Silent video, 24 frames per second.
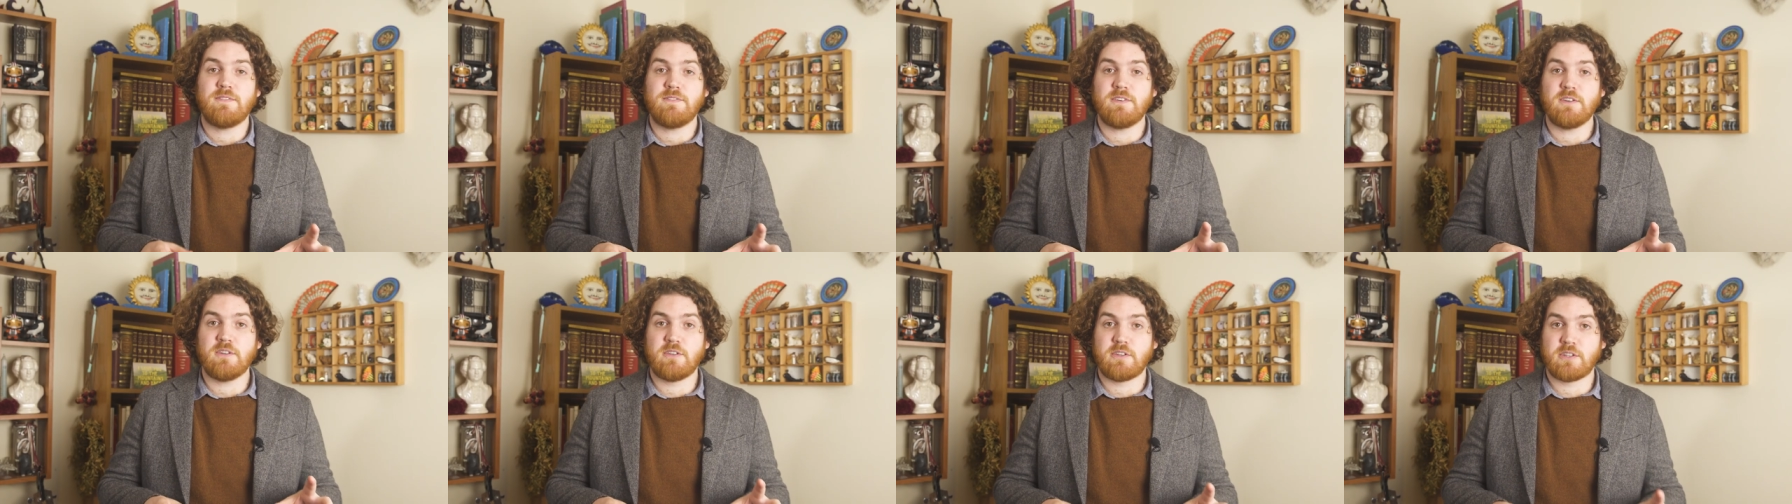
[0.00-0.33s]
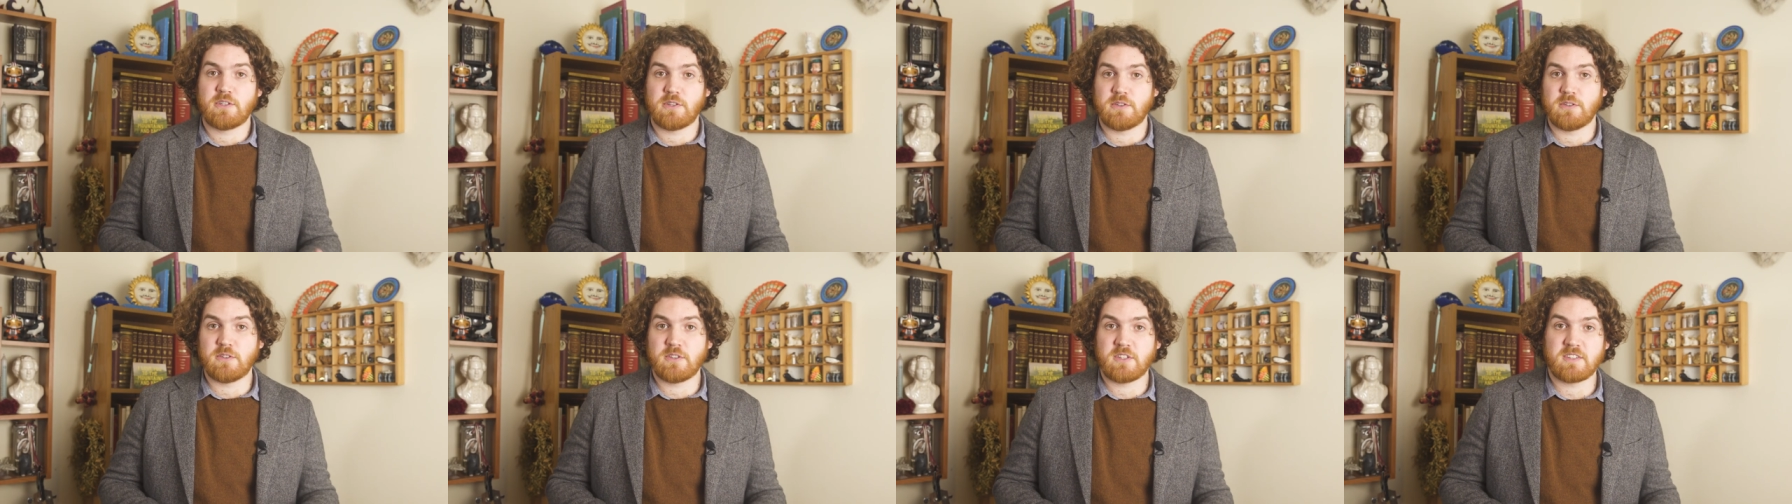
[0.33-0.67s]
If you
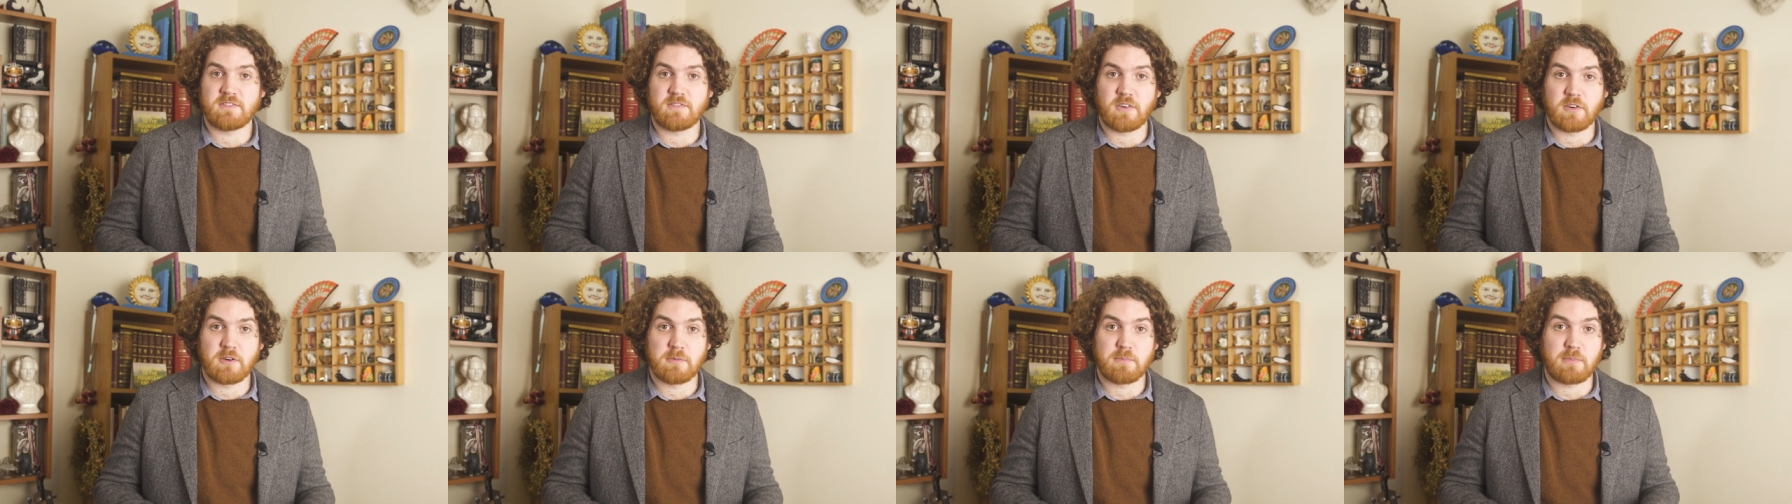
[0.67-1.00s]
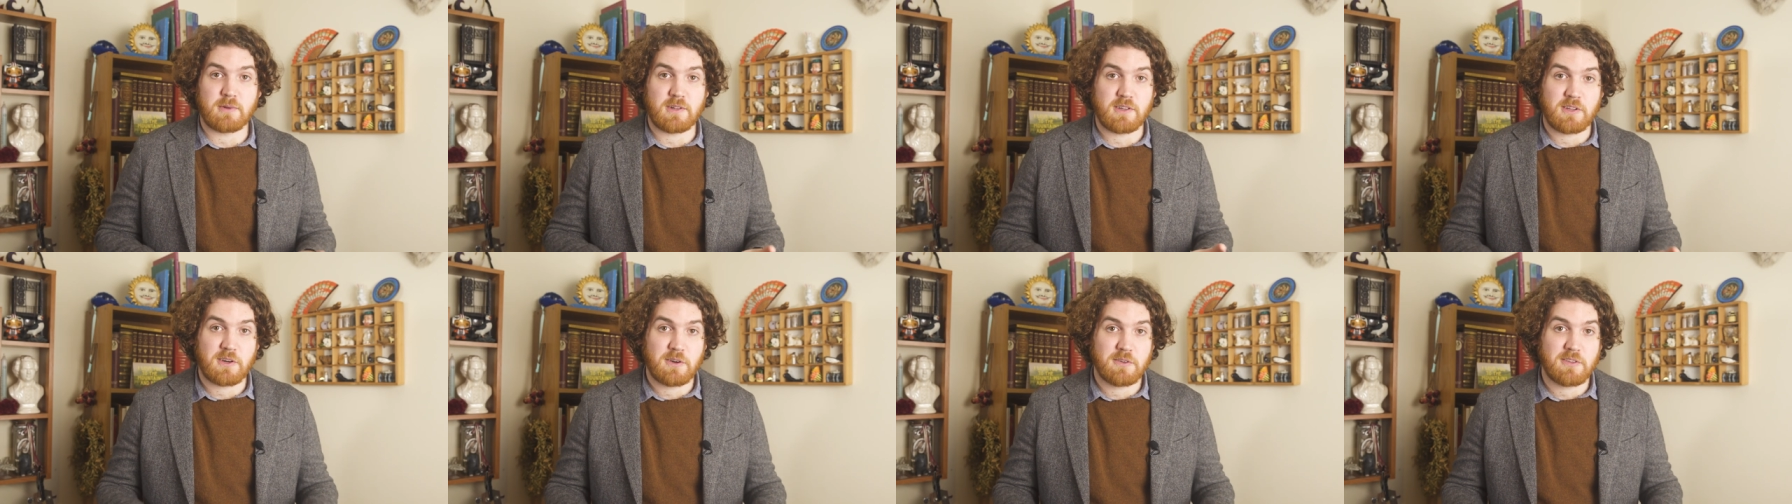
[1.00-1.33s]
choose to vote
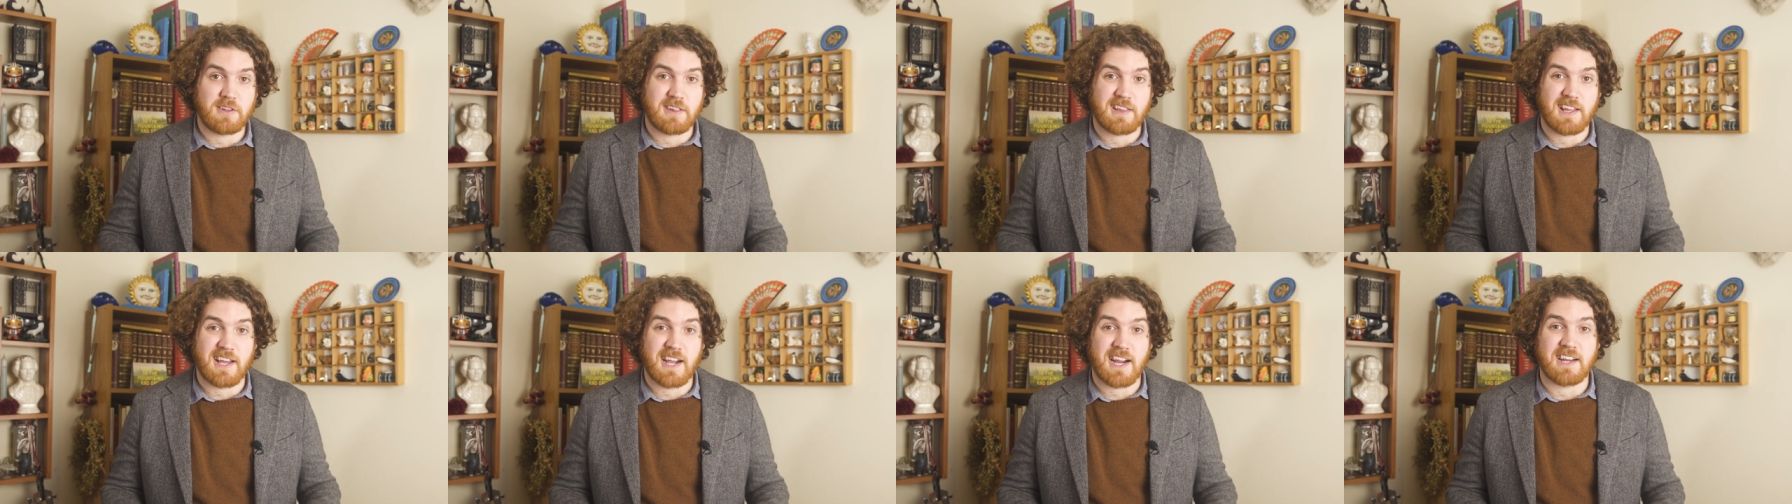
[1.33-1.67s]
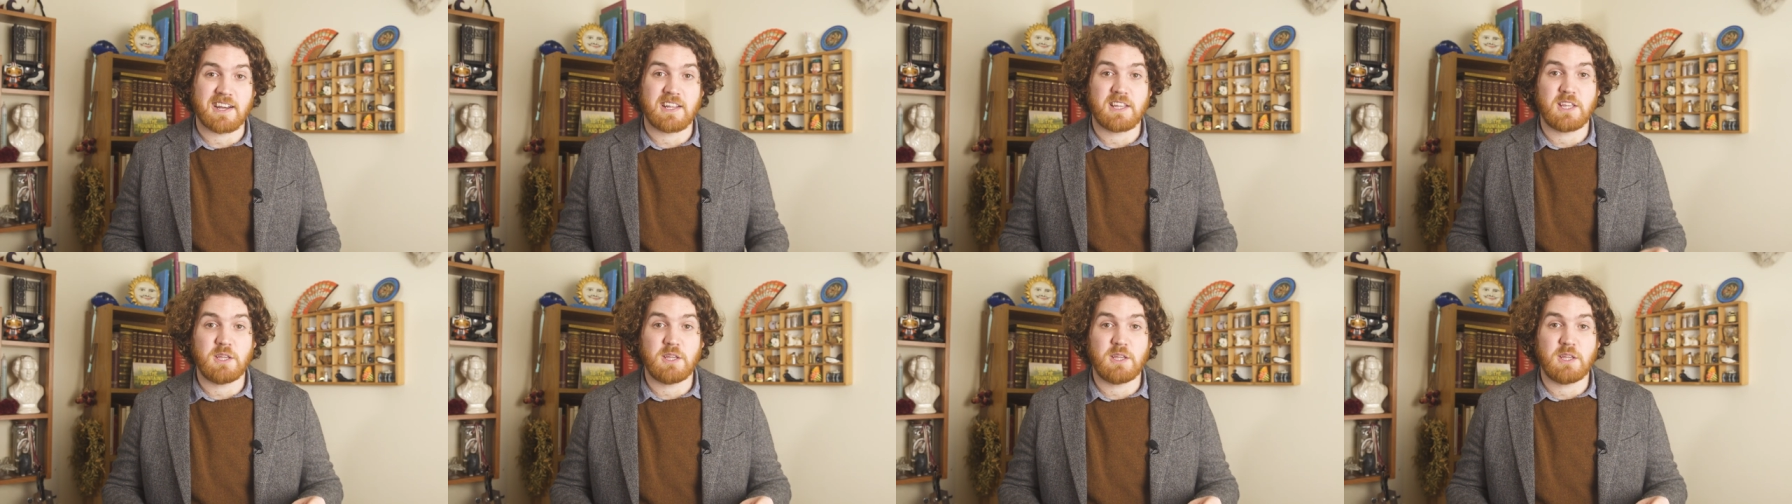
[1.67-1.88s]
below the line,